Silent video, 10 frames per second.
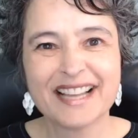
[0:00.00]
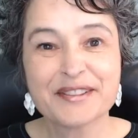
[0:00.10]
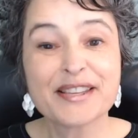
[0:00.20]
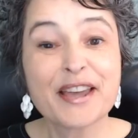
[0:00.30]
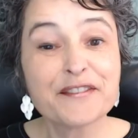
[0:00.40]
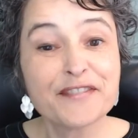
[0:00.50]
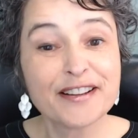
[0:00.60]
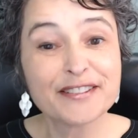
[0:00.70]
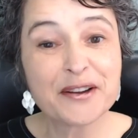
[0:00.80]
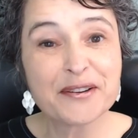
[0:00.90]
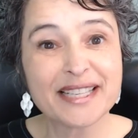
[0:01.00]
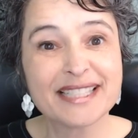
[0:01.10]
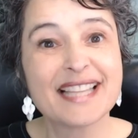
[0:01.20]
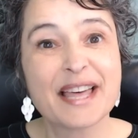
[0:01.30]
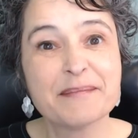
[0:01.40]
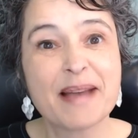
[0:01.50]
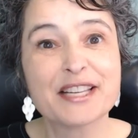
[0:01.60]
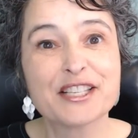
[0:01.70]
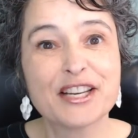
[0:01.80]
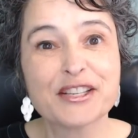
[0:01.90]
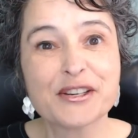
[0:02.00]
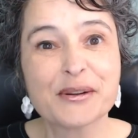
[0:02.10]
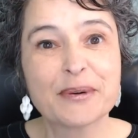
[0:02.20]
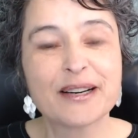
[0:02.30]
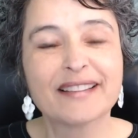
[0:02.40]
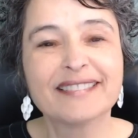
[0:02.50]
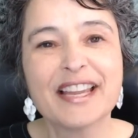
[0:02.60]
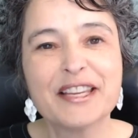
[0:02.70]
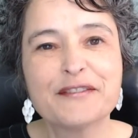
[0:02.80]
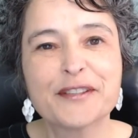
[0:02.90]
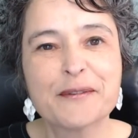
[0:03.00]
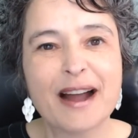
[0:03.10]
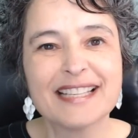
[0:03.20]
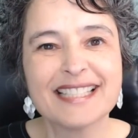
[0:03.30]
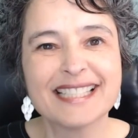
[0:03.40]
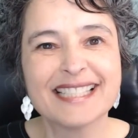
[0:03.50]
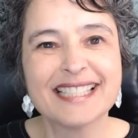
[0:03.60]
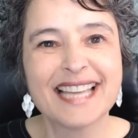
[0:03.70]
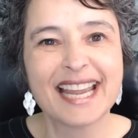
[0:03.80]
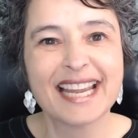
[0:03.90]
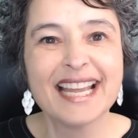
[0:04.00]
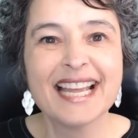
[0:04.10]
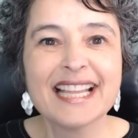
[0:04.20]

It's kind of fun going into that imaginational world. Thank you for watching today.